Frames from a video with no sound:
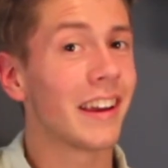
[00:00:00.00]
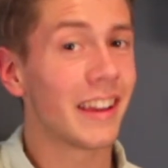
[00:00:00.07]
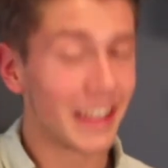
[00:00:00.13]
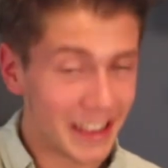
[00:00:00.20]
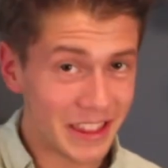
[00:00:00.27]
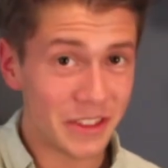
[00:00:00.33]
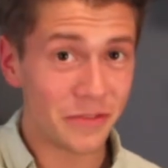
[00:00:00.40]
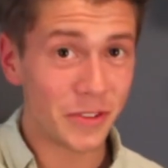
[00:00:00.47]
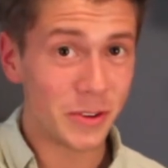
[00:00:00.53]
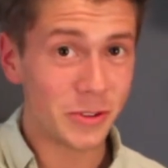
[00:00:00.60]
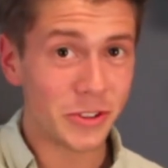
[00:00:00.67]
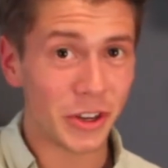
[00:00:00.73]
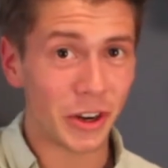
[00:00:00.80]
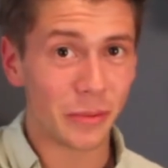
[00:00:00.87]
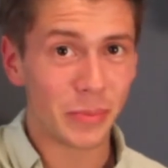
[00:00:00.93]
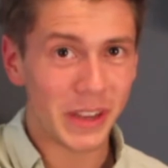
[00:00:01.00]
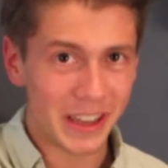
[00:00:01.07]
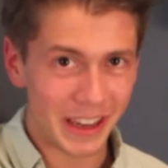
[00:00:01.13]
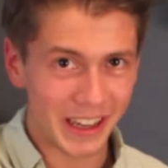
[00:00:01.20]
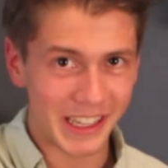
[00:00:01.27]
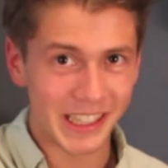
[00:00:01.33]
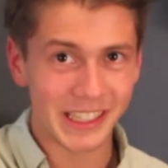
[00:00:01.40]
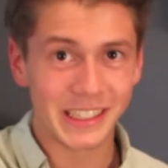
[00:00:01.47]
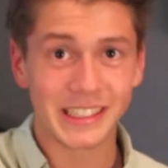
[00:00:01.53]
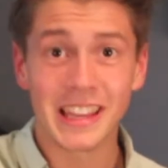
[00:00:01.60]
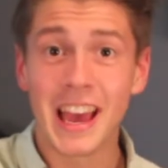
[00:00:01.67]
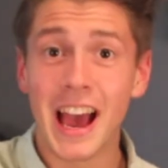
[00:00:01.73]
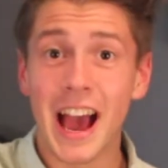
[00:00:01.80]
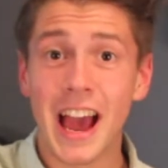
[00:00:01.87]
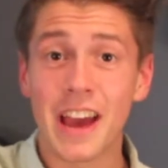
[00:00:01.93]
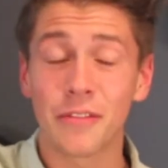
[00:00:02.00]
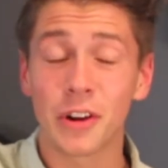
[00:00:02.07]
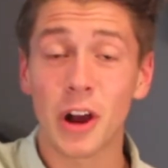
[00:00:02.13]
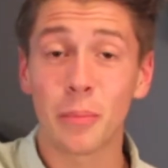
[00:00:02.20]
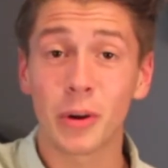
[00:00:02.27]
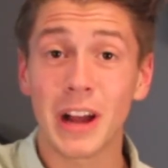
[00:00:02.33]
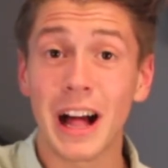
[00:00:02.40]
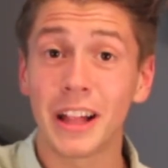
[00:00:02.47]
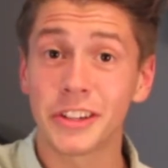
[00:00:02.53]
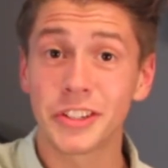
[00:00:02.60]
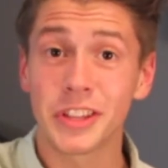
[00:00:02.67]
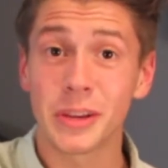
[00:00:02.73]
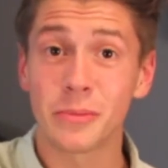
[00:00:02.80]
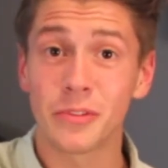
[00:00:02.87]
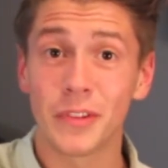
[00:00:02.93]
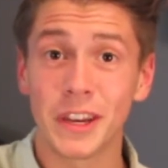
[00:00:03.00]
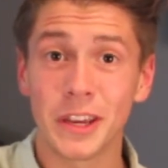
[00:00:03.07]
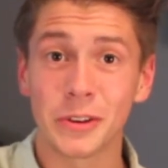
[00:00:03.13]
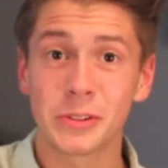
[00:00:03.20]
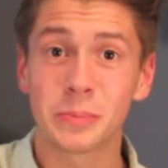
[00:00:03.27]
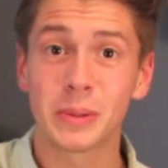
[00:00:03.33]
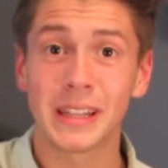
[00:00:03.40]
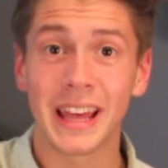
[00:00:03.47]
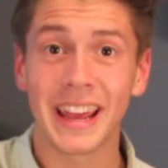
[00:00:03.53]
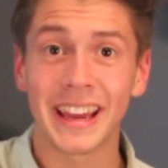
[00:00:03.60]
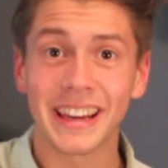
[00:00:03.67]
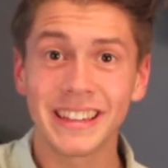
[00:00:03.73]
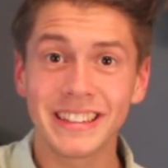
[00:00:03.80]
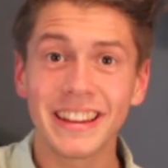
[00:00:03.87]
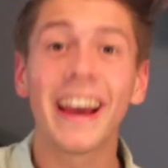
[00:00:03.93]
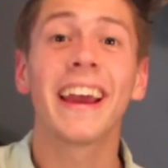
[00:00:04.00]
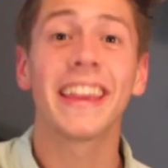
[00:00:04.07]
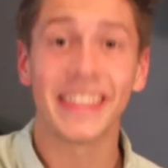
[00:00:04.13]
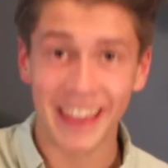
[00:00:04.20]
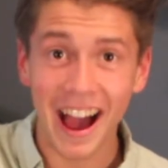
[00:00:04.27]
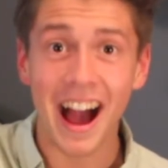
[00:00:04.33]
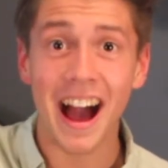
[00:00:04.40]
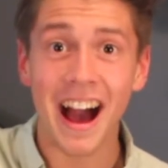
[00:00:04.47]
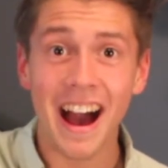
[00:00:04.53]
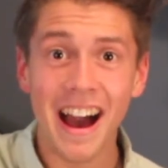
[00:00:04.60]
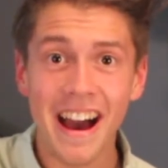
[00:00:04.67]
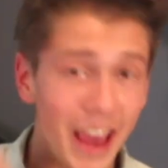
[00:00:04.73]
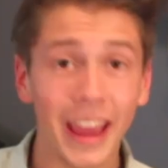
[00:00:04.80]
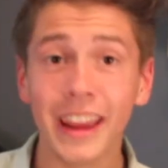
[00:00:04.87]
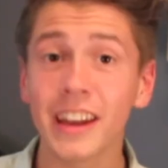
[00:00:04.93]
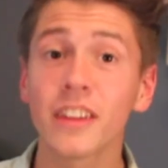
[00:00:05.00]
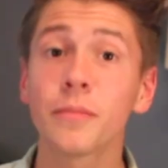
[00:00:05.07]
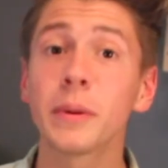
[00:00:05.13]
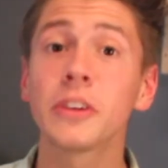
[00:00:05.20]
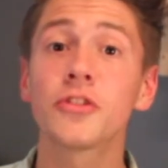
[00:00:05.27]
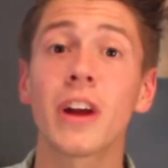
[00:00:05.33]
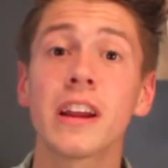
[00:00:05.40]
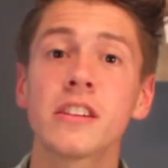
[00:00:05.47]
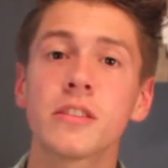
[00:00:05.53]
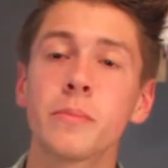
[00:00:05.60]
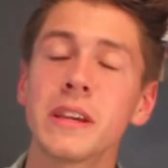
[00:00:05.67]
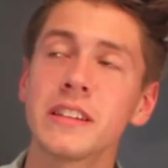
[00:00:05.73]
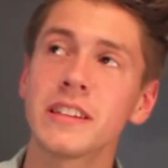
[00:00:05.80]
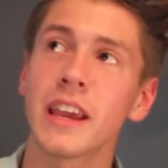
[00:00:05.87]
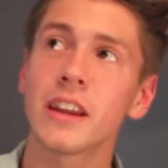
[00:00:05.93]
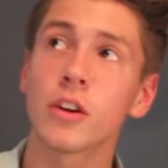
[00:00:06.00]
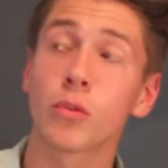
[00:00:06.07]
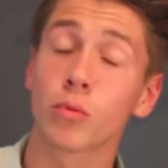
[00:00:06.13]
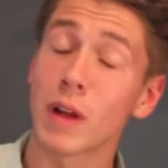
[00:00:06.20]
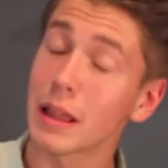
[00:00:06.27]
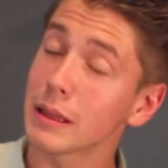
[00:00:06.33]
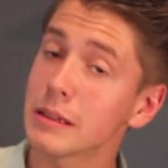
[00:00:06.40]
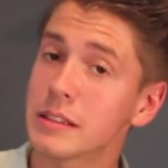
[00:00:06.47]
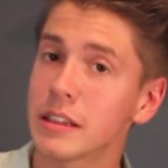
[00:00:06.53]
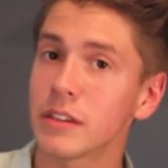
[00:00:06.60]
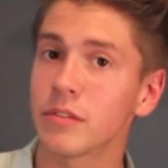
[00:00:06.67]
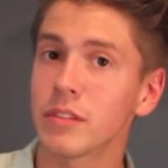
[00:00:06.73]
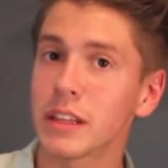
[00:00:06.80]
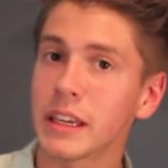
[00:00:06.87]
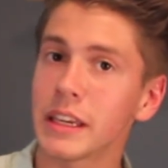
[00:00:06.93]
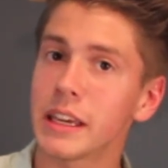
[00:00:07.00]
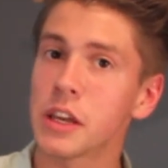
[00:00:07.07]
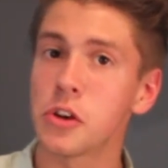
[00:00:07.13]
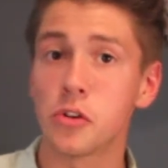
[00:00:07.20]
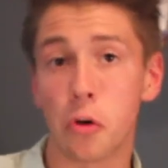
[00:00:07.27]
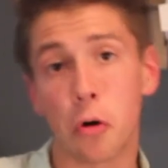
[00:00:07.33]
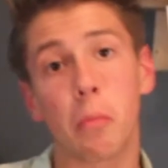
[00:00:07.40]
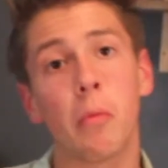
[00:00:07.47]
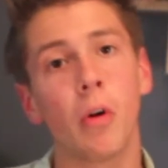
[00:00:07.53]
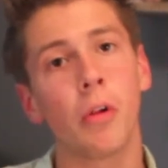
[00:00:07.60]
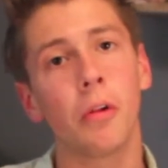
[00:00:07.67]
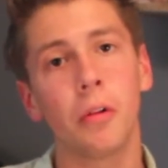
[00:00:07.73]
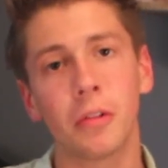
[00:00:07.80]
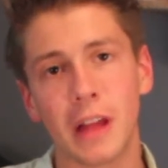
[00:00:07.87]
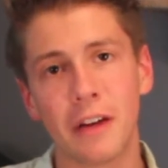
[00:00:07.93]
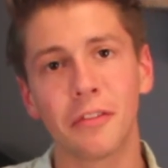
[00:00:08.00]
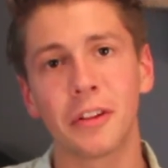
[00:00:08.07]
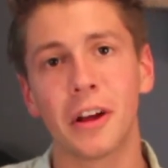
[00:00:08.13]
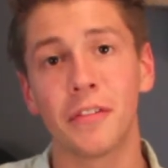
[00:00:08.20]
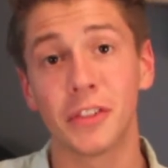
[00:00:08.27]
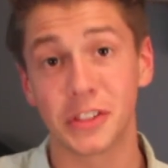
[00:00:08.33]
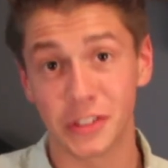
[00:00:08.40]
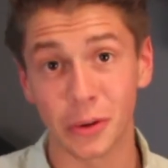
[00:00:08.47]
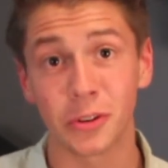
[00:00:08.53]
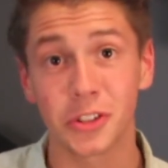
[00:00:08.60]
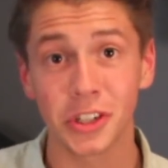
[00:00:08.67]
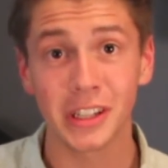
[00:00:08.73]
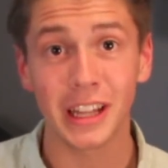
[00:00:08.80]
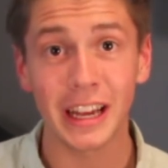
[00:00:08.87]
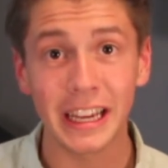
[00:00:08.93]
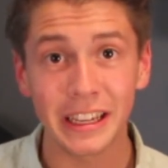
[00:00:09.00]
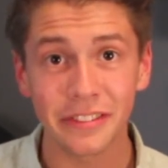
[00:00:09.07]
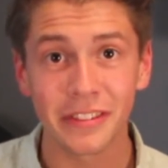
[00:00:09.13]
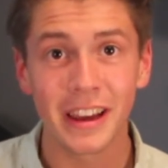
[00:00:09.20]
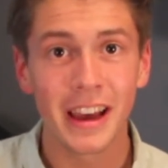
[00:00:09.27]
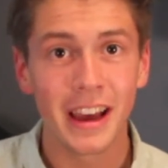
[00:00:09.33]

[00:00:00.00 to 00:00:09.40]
in the future because I have a couple college-themed videos planned, yeah. And I've been trying to maintain a relatively normal level of a social life.